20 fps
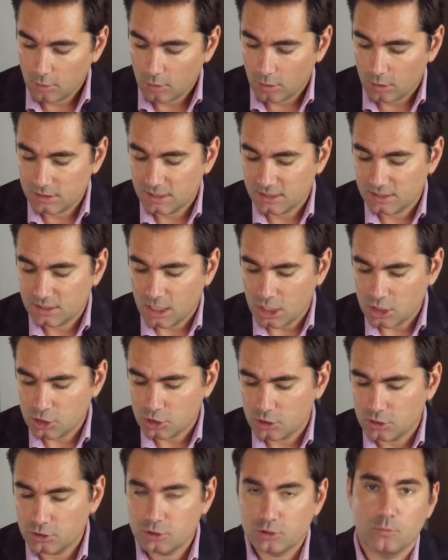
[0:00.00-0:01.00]
our
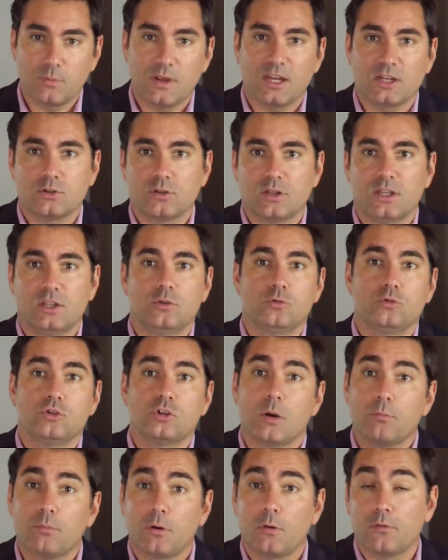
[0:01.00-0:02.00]
discussion, so make sure that you
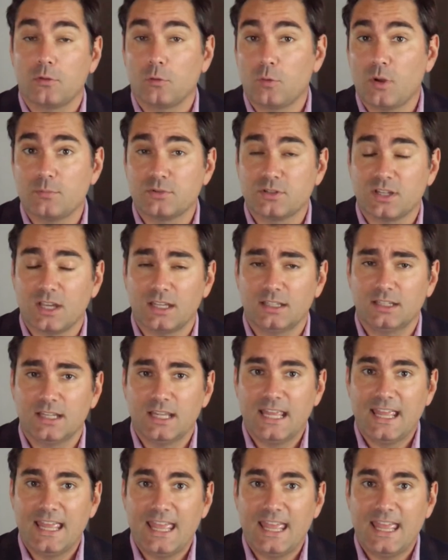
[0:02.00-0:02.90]
jump over the website,